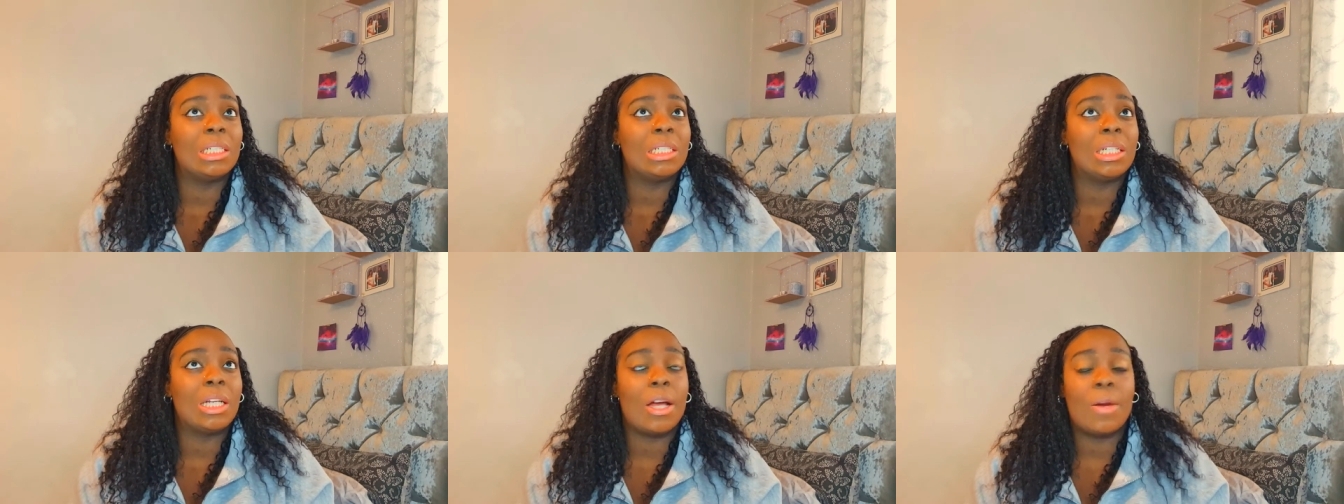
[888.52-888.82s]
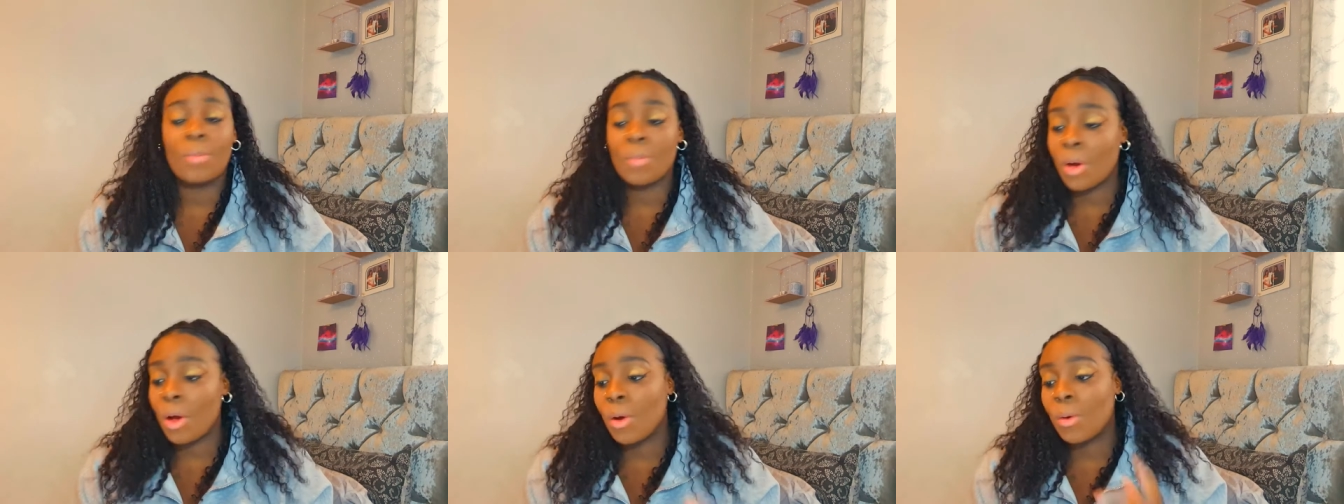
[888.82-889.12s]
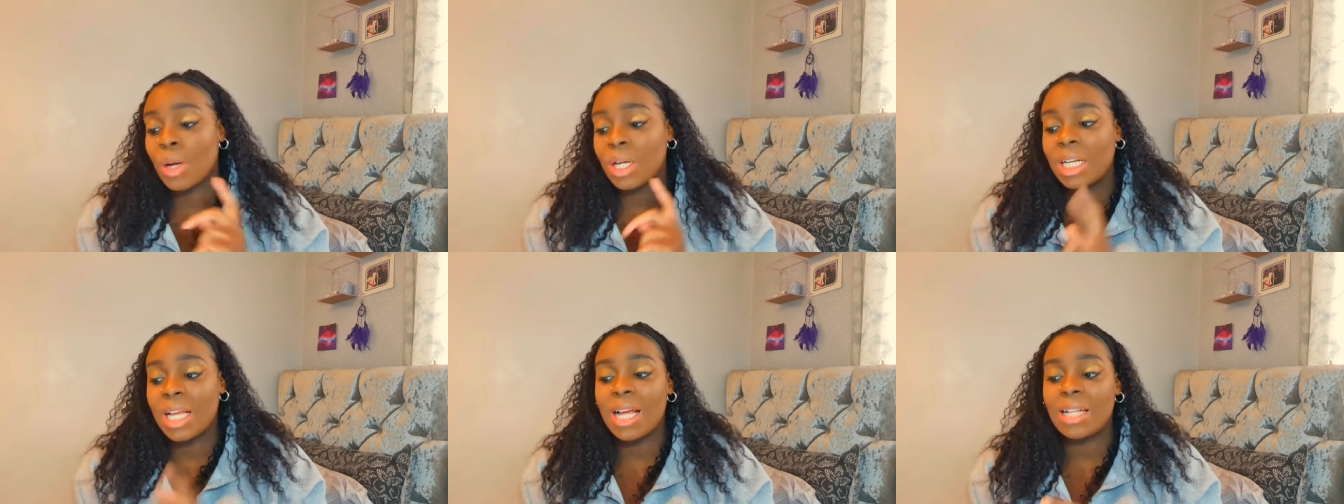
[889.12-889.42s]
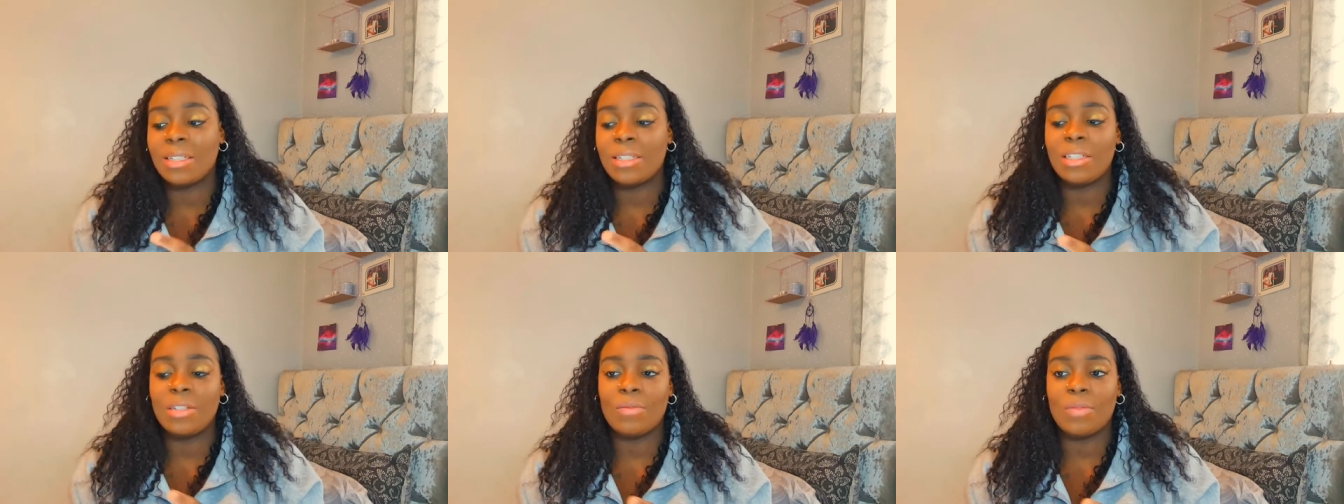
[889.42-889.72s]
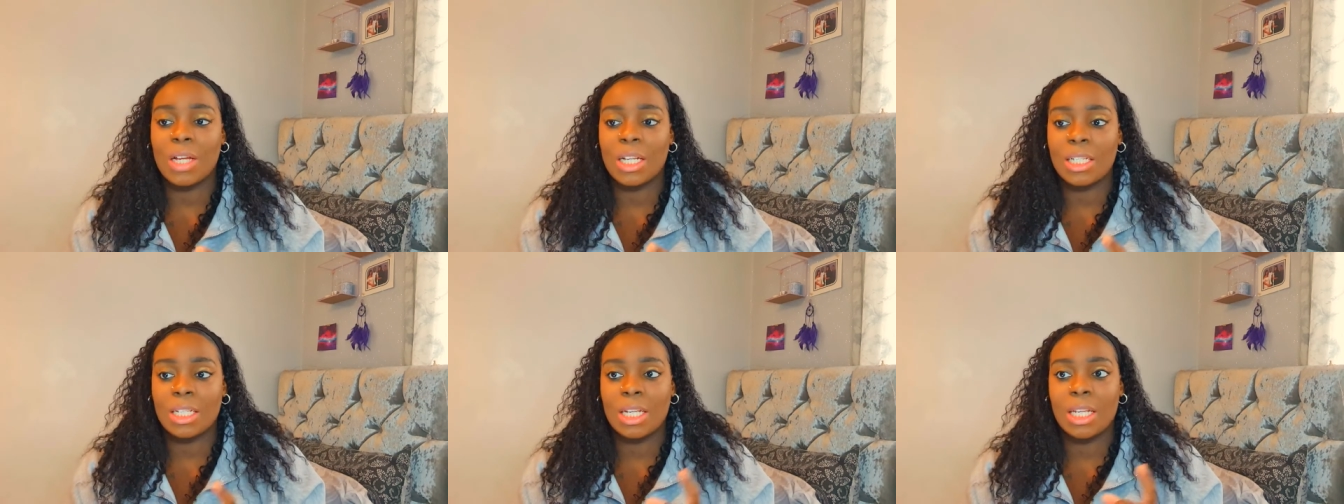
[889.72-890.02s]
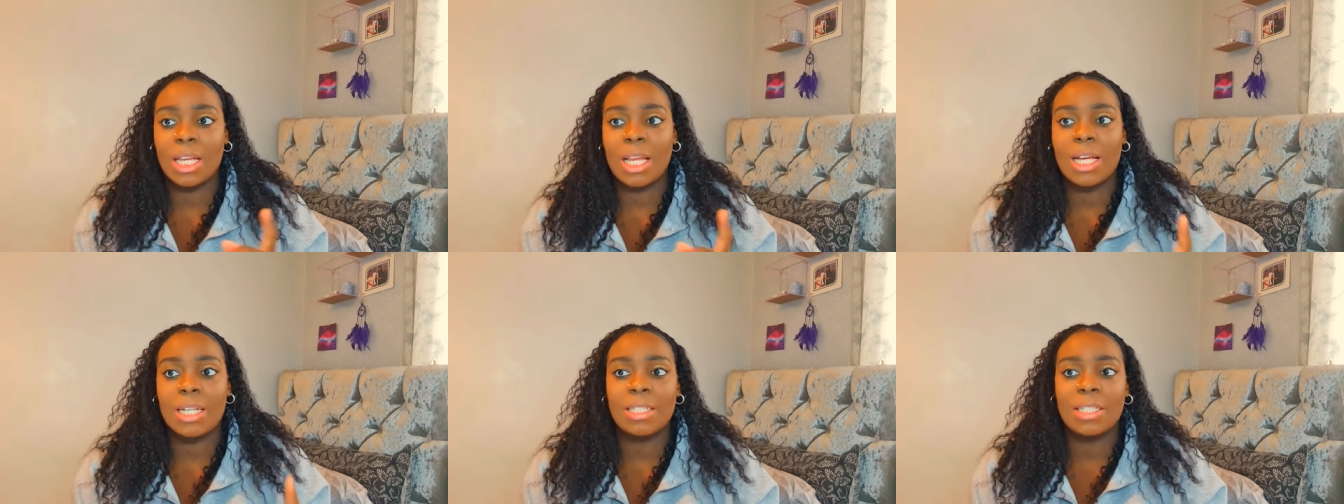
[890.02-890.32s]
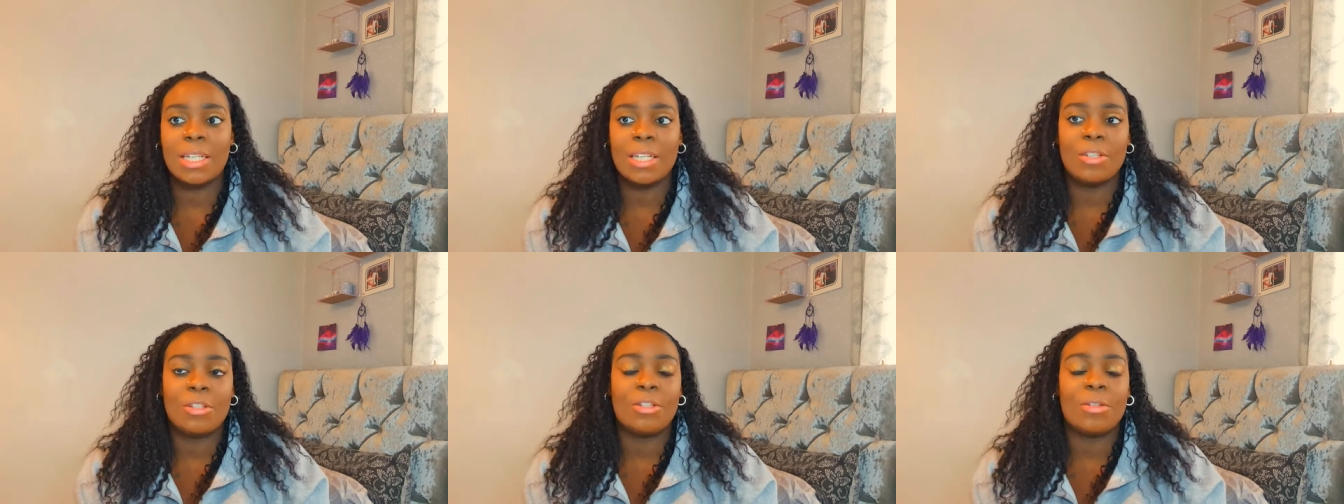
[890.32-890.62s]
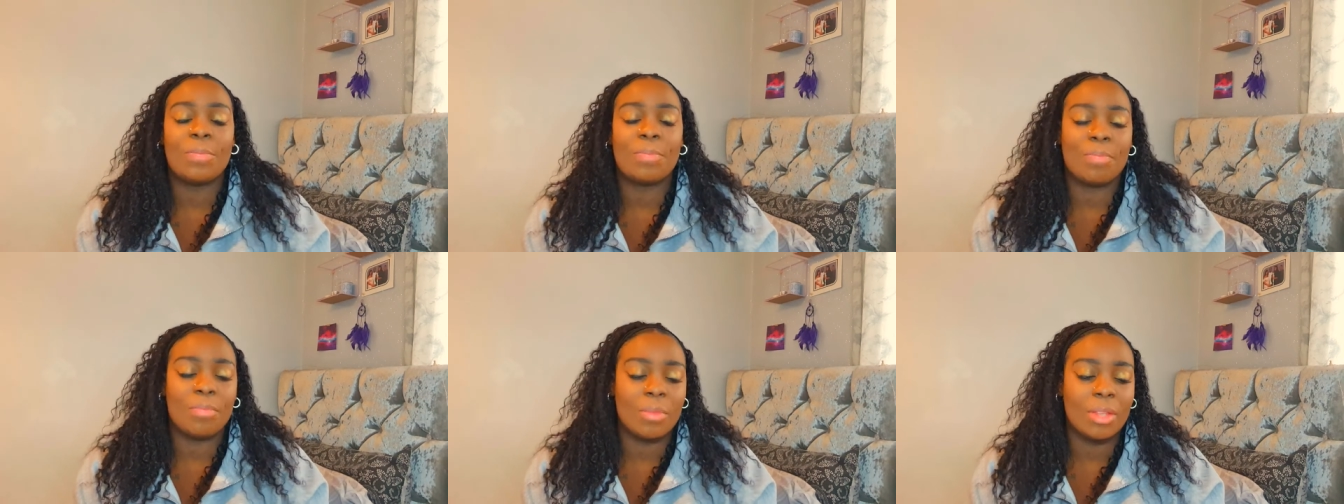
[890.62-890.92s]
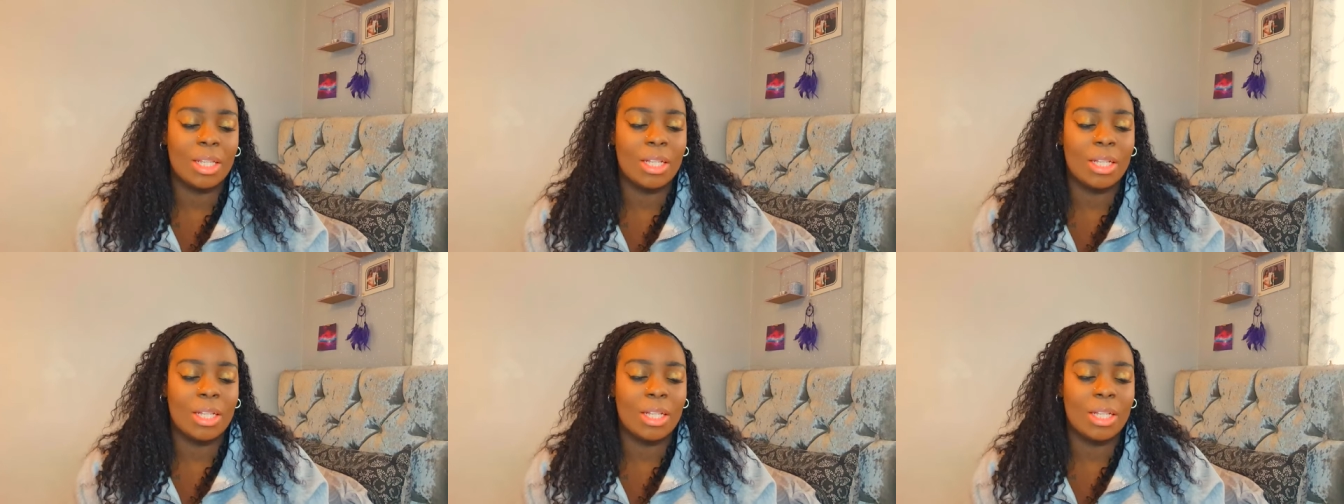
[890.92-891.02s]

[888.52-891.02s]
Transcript: And anti-radicalization.